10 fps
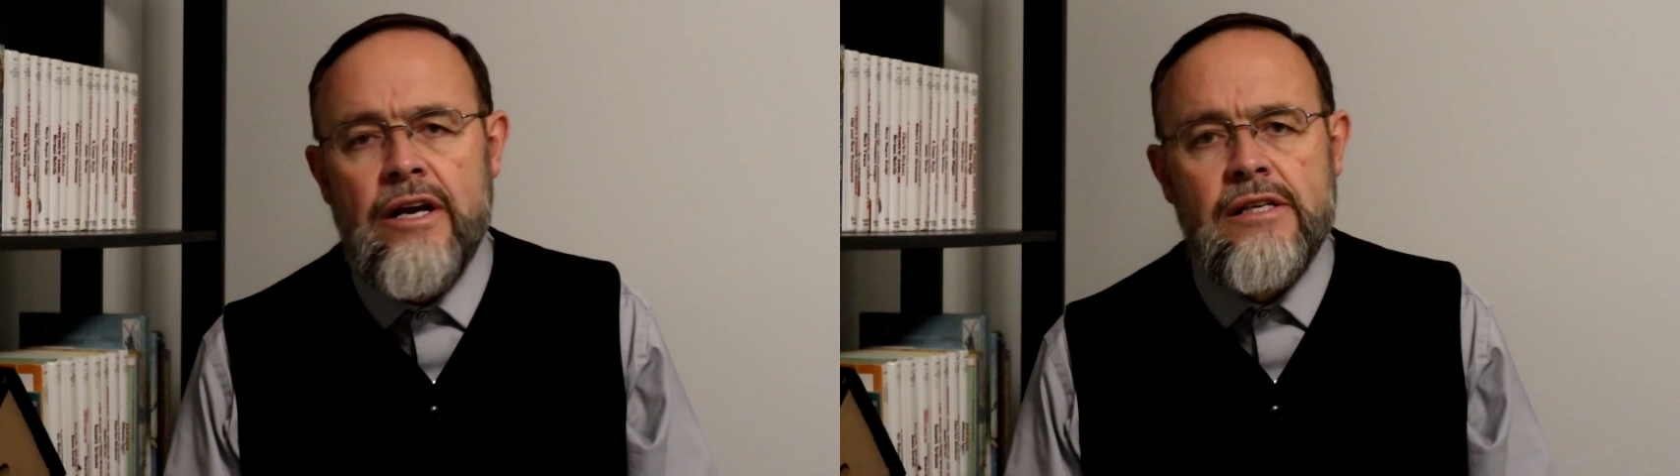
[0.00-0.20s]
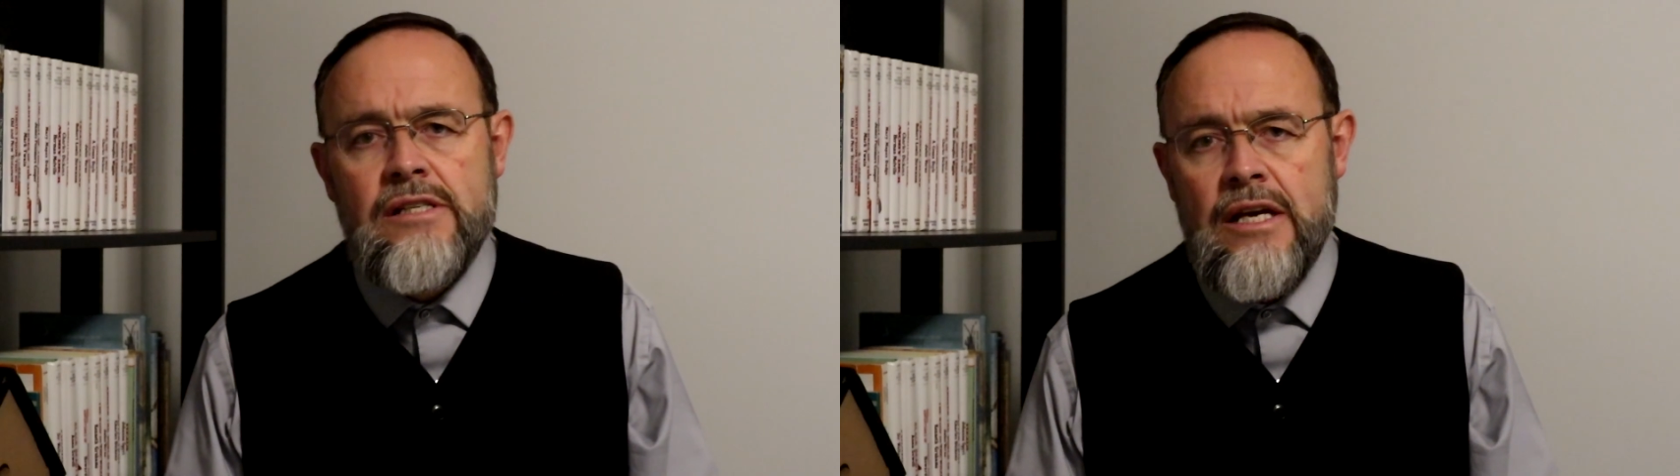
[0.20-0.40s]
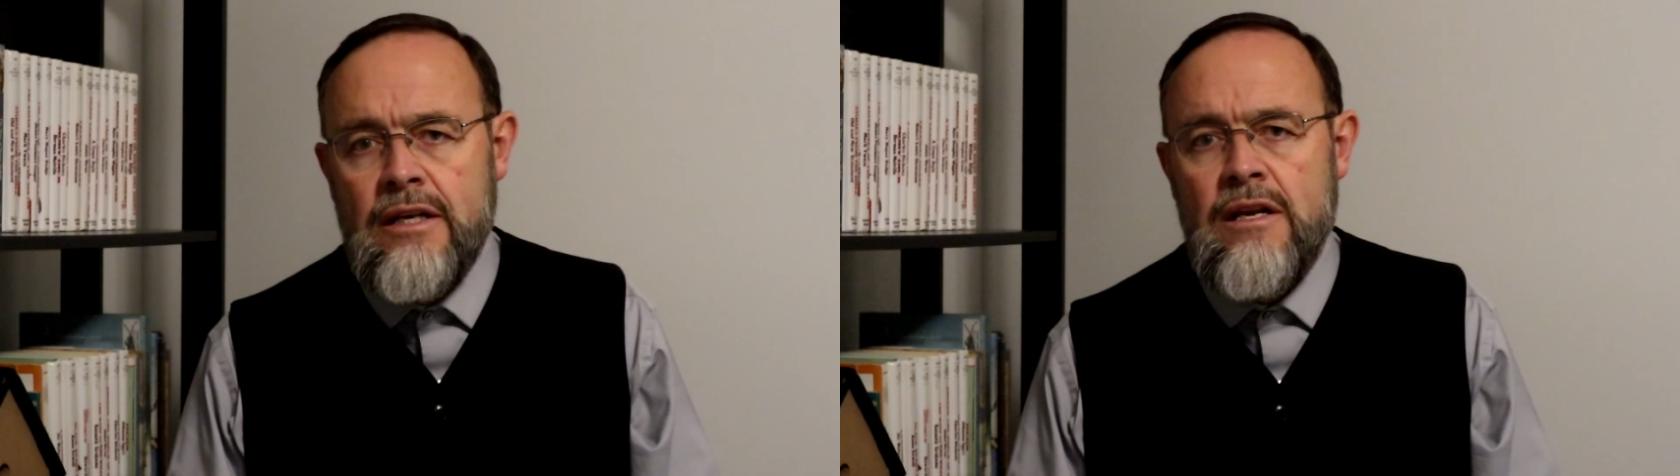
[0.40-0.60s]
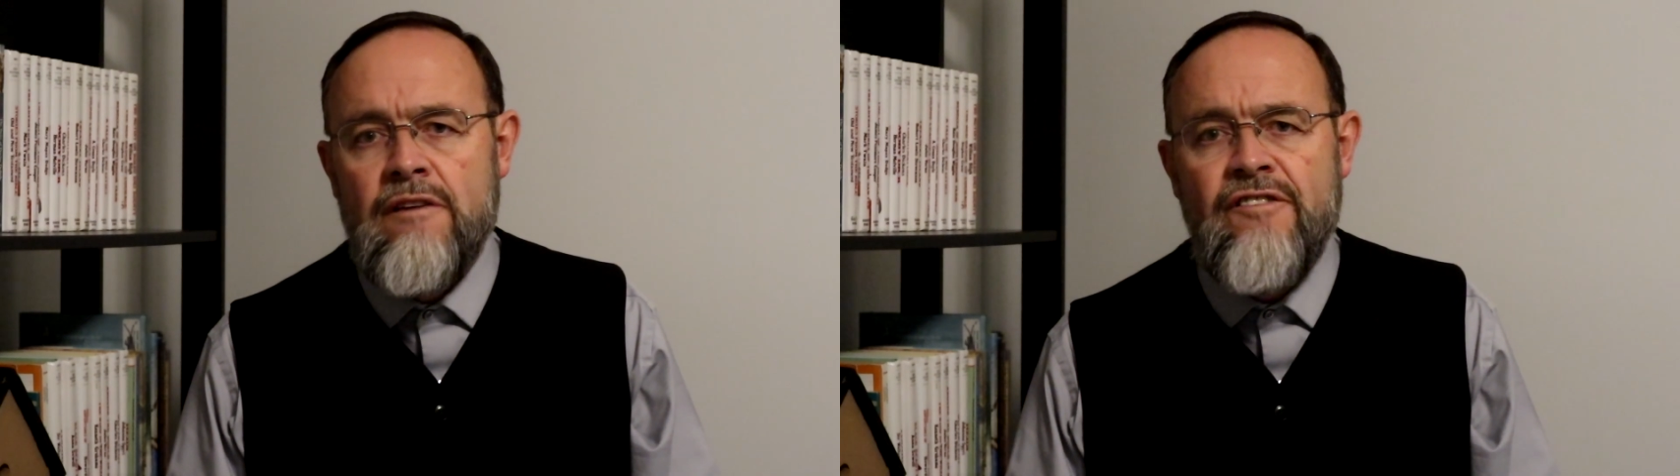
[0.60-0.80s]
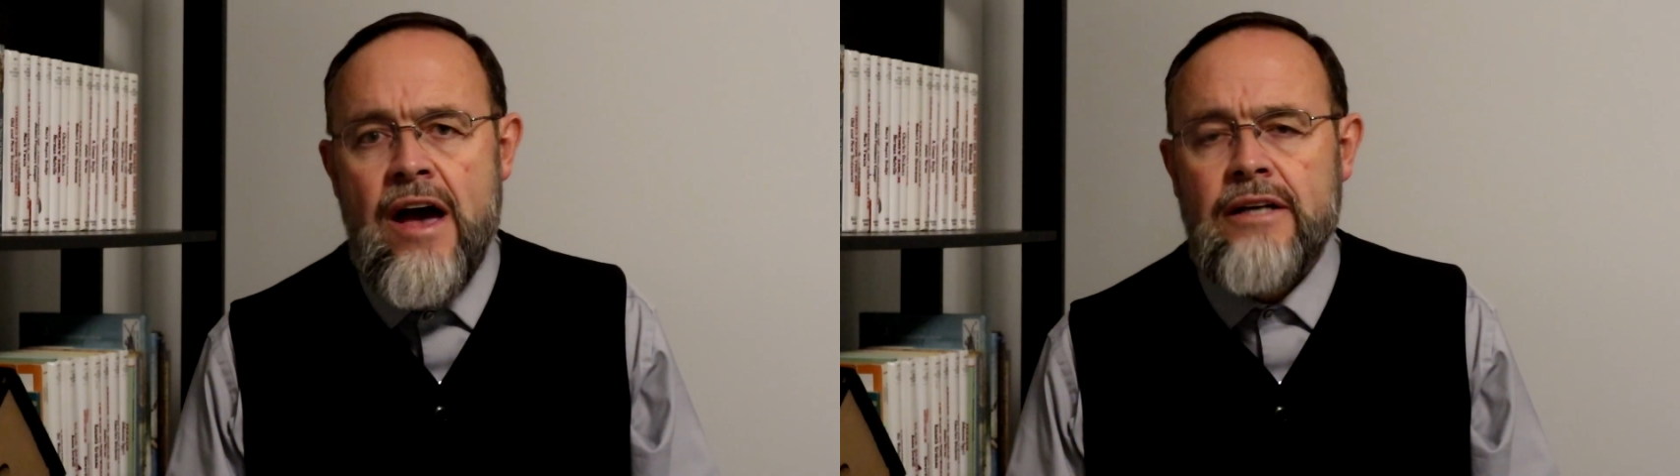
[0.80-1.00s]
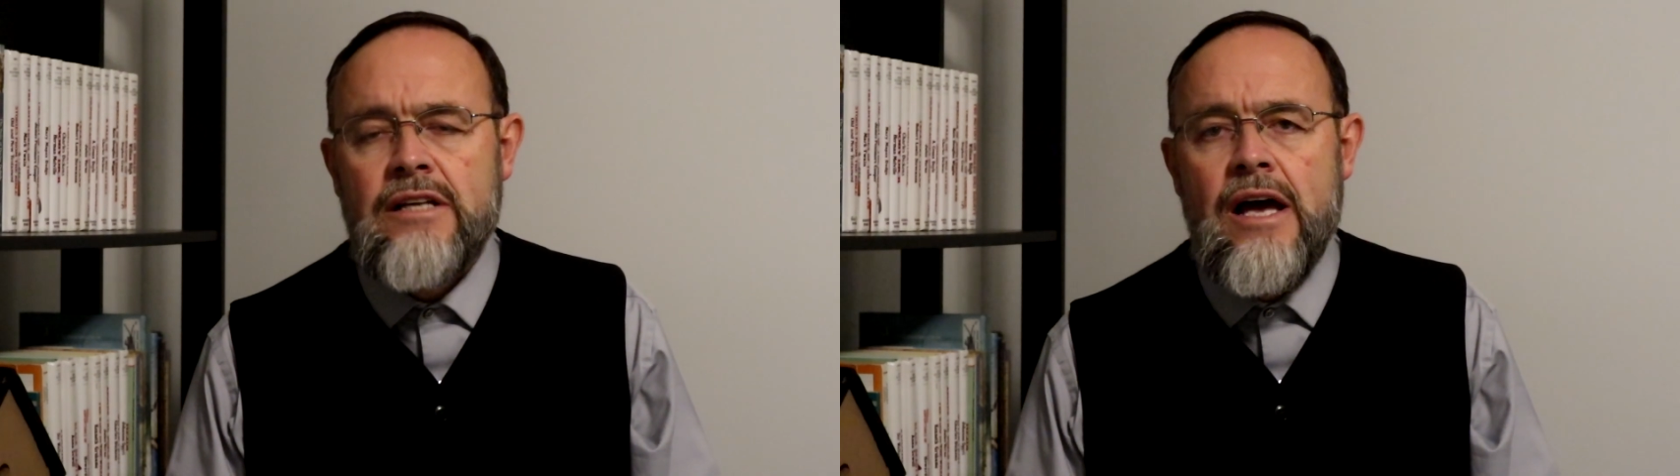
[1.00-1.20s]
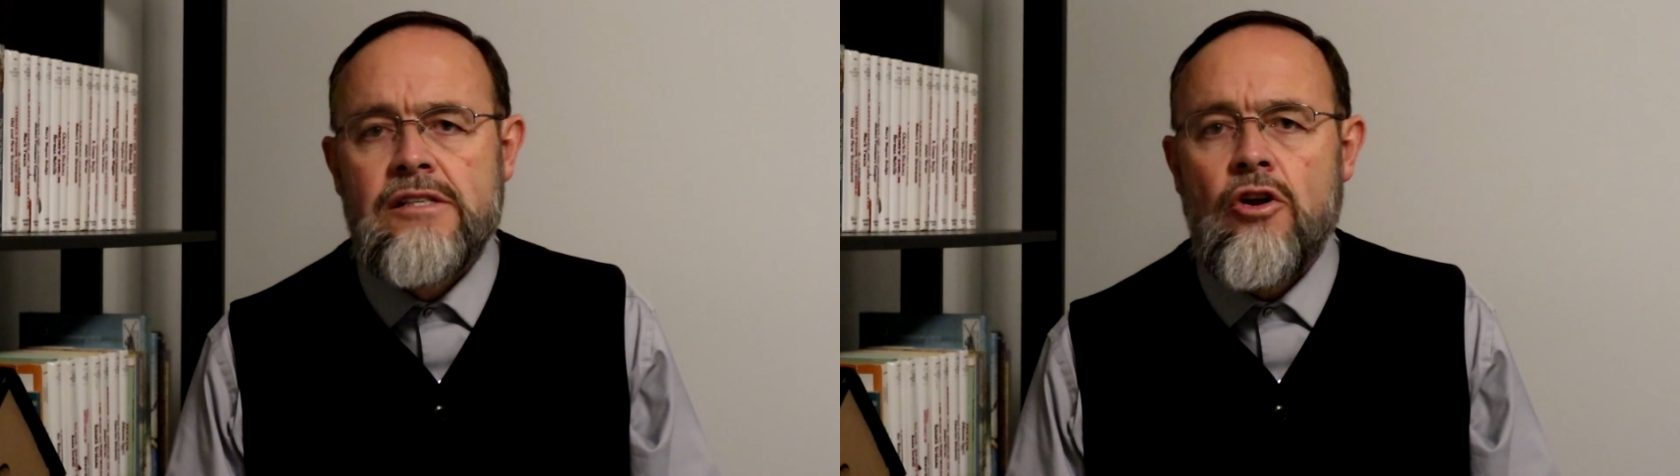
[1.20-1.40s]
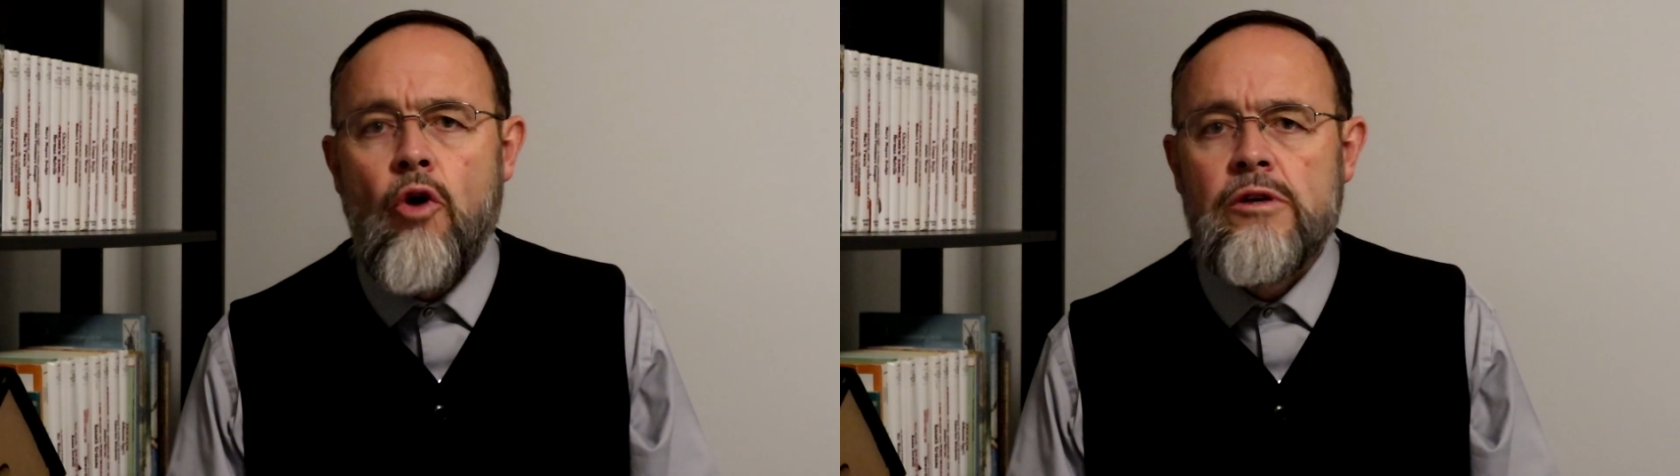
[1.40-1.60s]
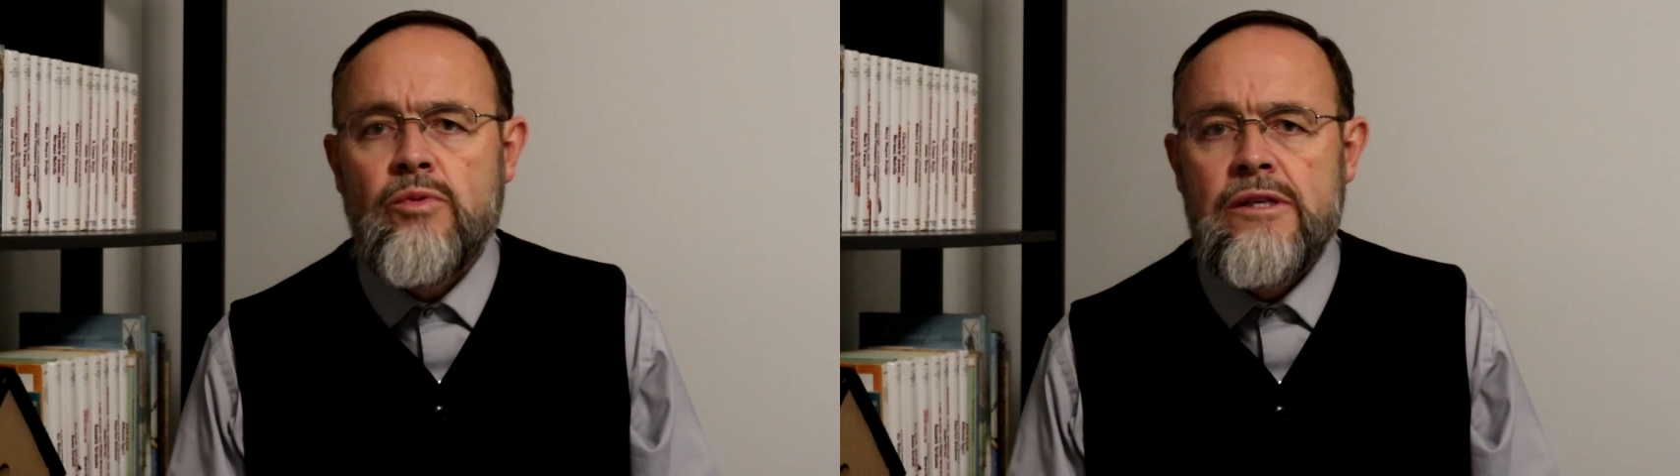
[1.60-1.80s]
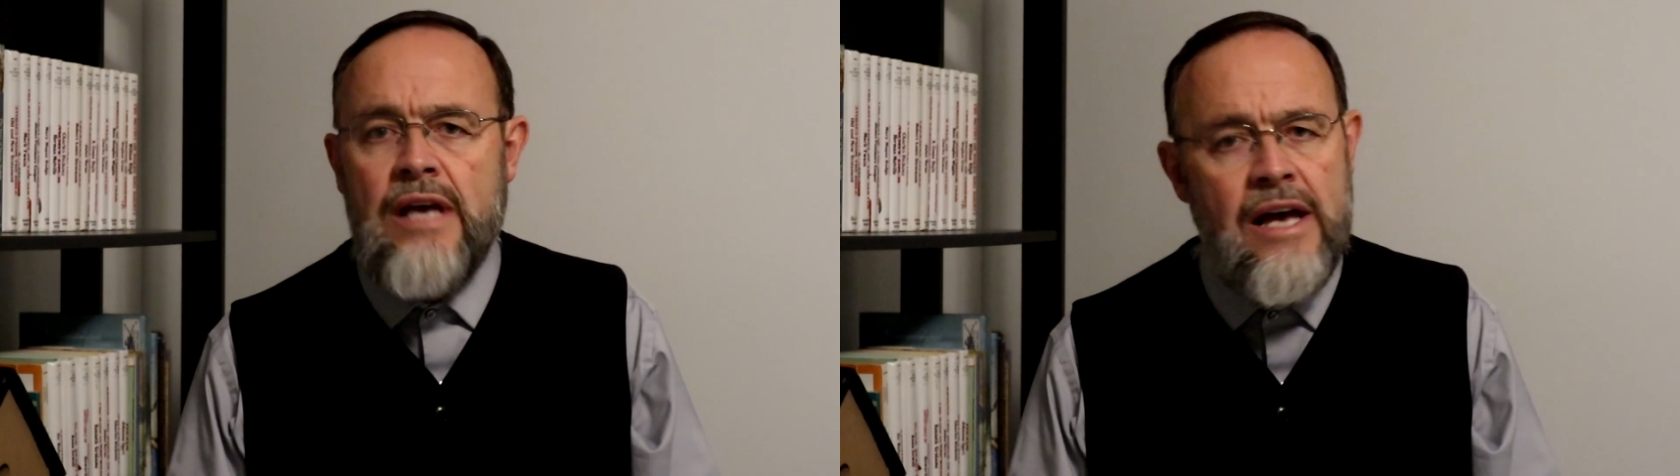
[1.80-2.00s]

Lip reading: is in effect as it always was,